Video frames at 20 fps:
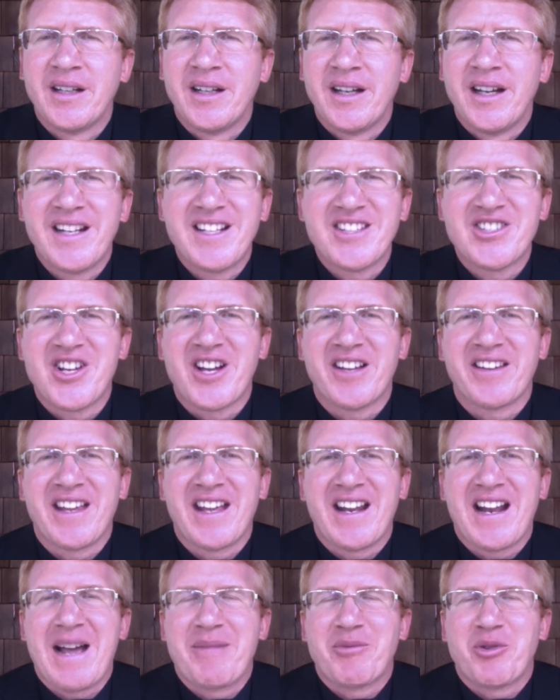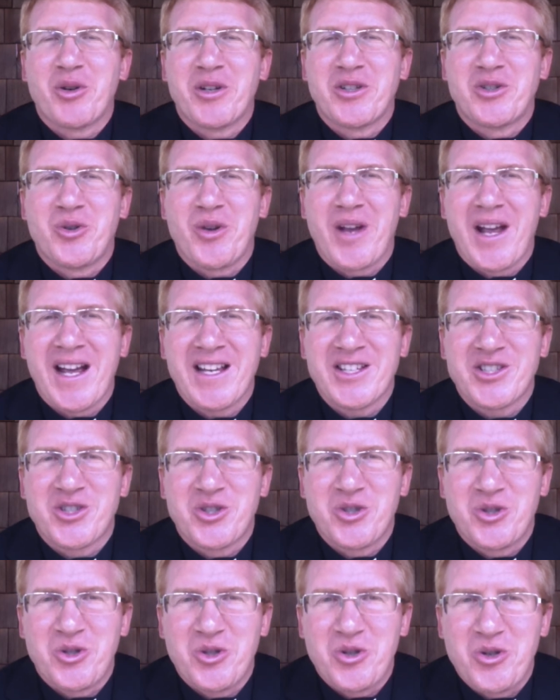It is not that I'm going to ask you
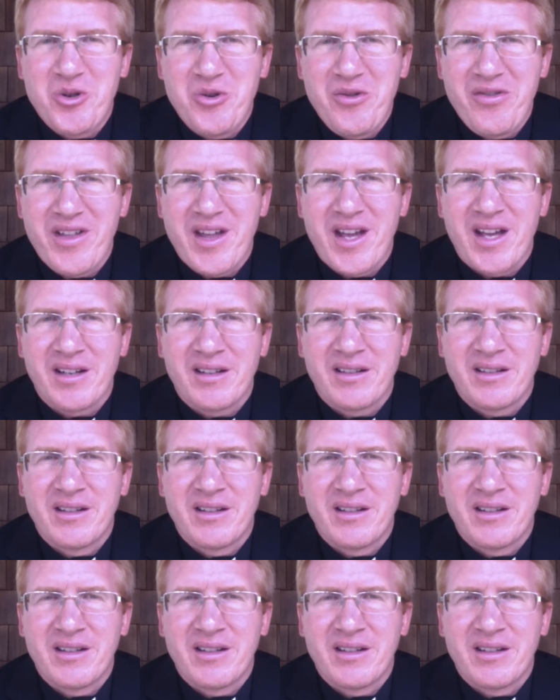to do that,